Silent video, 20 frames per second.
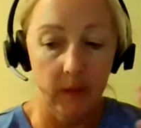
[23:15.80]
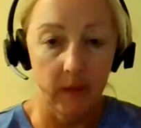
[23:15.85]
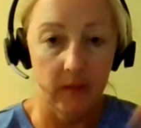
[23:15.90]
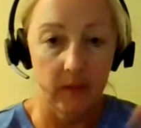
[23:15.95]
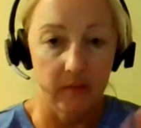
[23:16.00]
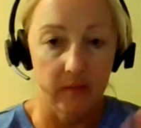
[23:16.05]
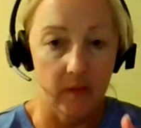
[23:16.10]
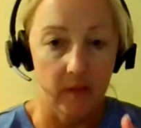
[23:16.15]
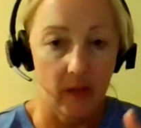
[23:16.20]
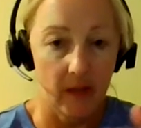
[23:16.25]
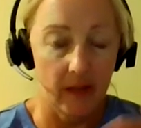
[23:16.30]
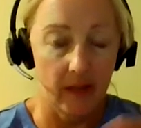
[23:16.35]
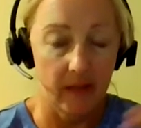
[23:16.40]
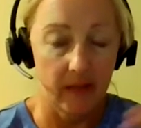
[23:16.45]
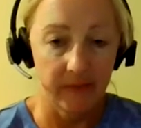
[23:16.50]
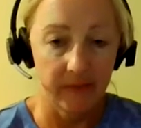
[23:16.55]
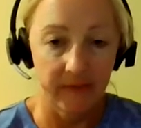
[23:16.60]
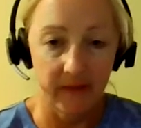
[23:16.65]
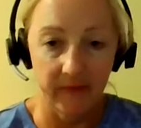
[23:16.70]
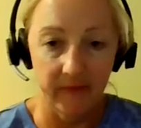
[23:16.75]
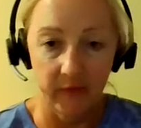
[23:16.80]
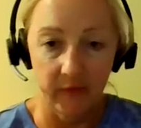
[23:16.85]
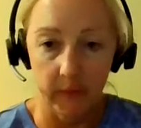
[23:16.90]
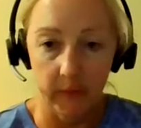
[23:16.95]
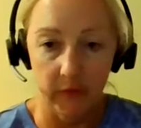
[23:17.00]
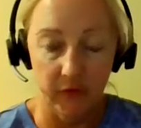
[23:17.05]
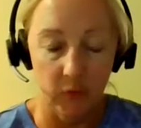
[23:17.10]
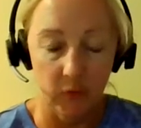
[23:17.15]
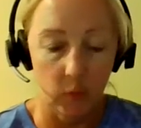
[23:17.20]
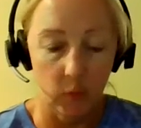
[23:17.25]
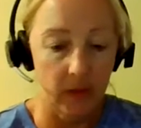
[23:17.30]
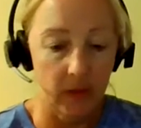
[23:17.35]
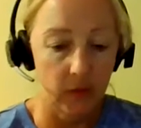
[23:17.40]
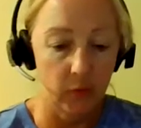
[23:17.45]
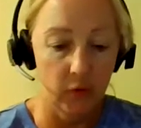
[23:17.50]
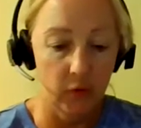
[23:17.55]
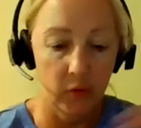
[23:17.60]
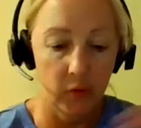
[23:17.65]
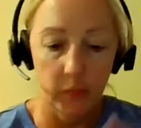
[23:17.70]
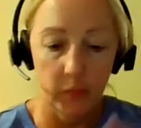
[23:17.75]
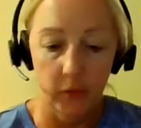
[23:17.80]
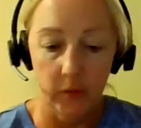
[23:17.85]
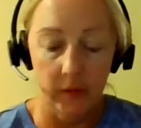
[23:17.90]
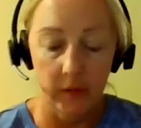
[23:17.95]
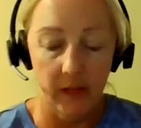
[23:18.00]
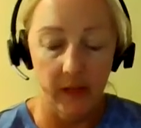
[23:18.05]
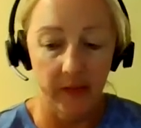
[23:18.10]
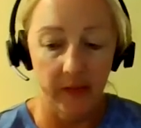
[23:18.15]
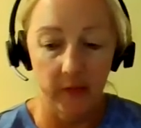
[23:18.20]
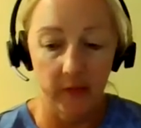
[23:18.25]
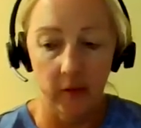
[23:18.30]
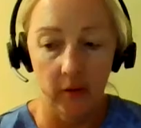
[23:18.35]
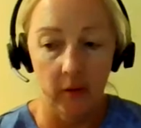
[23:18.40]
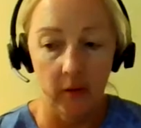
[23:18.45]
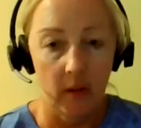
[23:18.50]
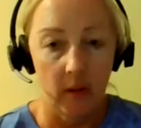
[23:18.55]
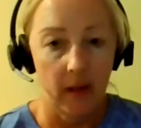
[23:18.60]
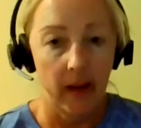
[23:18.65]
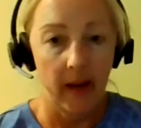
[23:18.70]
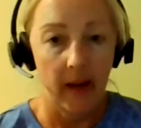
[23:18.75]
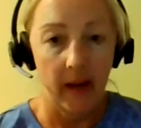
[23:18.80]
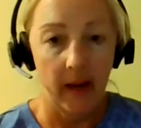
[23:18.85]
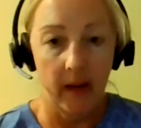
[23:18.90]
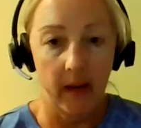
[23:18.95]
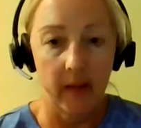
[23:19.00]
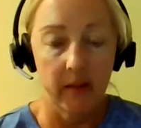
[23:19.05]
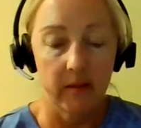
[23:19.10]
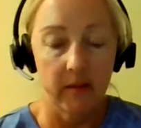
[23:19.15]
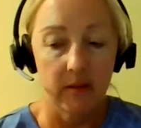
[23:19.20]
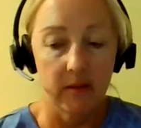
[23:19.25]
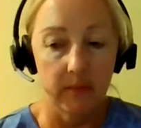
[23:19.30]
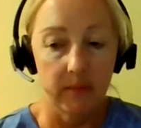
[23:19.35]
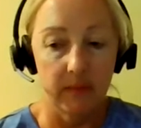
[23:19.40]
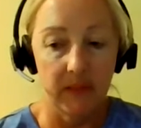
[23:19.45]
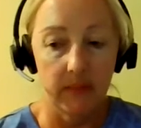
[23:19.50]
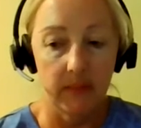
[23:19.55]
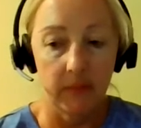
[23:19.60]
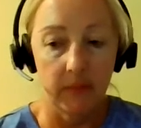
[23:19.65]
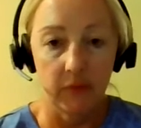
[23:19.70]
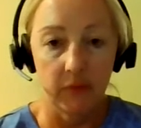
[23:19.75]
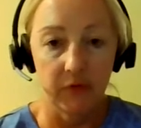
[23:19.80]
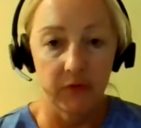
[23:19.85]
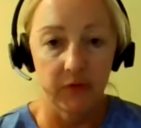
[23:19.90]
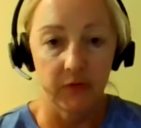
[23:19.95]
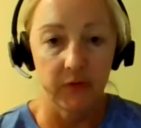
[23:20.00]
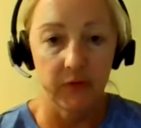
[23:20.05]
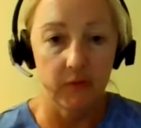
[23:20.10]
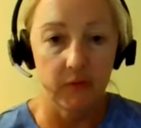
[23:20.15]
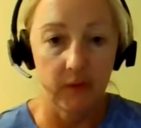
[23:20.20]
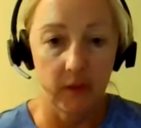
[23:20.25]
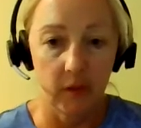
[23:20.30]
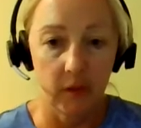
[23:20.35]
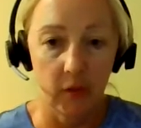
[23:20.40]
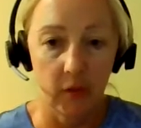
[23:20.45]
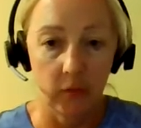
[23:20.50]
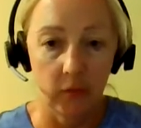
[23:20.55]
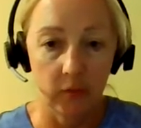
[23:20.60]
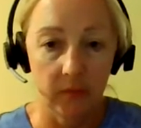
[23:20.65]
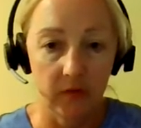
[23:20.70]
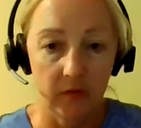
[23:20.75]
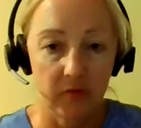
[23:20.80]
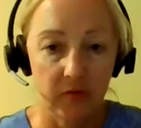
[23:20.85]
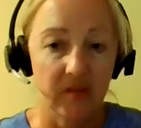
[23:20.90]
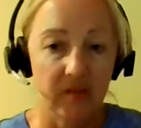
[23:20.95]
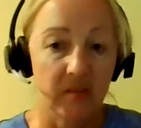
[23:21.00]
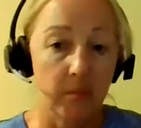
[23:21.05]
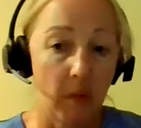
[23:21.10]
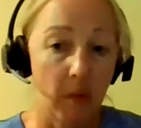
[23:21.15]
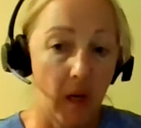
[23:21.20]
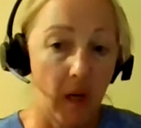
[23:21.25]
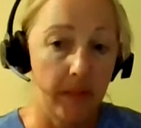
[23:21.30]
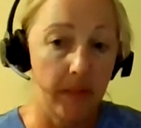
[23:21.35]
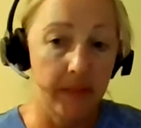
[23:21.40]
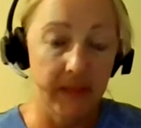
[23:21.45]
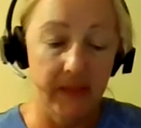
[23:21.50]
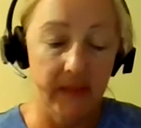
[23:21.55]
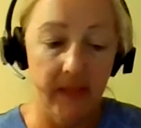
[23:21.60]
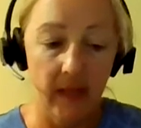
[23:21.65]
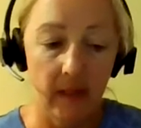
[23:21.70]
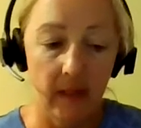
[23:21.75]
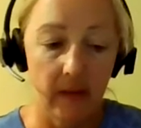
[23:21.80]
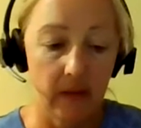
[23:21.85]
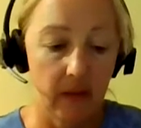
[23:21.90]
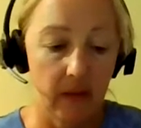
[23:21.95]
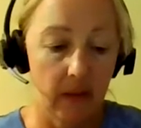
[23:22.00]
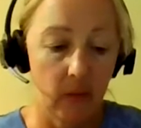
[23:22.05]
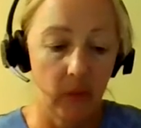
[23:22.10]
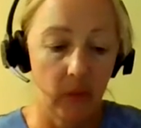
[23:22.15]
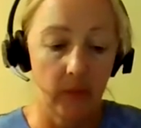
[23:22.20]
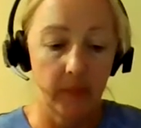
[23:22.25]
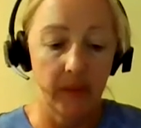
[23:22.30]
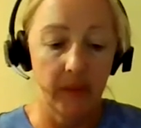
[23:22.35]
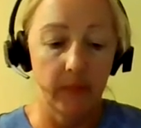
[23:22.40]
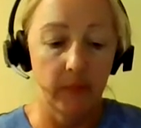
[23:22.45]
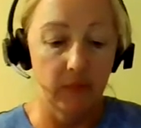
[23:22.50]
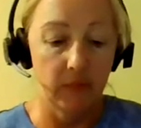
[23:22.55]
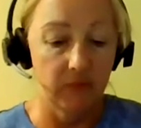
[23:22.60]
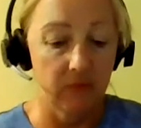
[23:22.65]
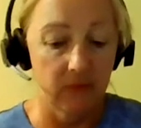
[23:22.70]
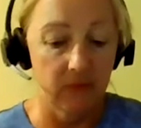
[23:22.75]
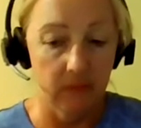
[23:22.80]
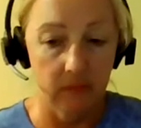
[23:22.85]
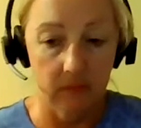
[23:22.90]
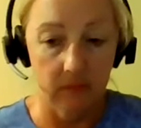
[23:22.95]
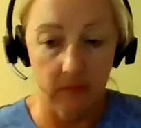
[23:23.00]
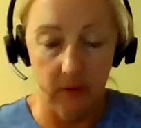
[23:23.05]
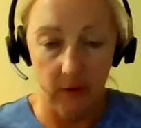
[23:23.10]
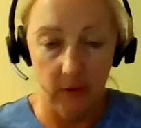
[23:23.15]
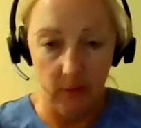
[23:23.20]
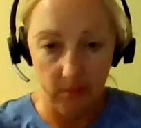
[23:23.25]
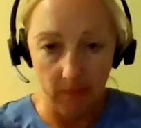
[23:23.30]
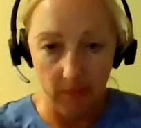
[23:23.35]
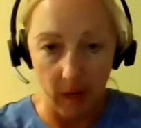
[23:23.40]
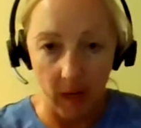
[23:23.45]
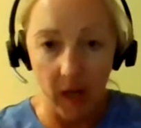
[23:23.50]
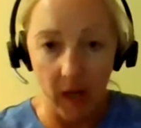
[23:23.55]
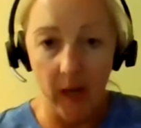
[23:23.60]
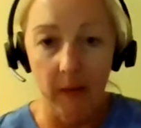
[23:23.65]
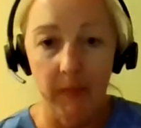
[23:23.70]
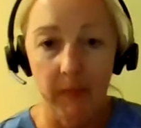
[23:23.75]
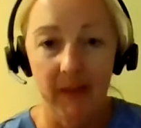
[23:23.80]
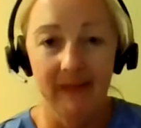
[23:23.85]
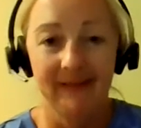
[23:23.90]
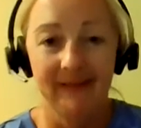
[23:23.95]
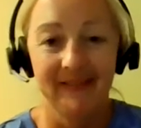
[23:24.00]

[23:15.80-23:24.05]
is not favorable to one group or another, and people just, there's this mob mentality where people just, mob.